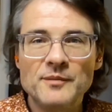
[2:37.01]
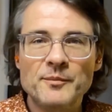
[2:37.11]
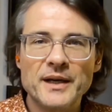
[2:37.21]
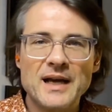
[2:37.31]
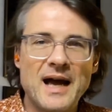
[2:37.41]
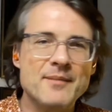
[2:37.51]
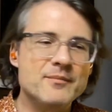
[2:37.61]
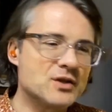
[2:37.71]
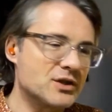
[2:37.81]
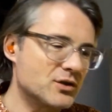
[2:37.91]
but I'm
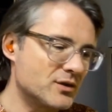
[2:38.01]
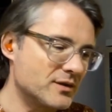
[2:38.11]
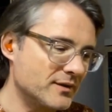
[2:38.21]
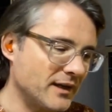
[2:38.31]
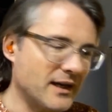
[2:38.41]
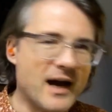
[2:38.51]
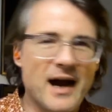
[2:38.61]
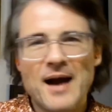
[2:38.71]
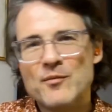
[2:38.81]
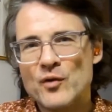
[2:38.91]

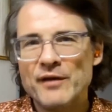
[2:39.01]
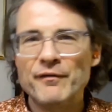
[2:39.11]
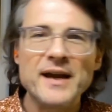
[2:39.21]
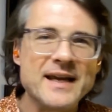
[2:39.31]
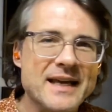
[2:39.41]
riffing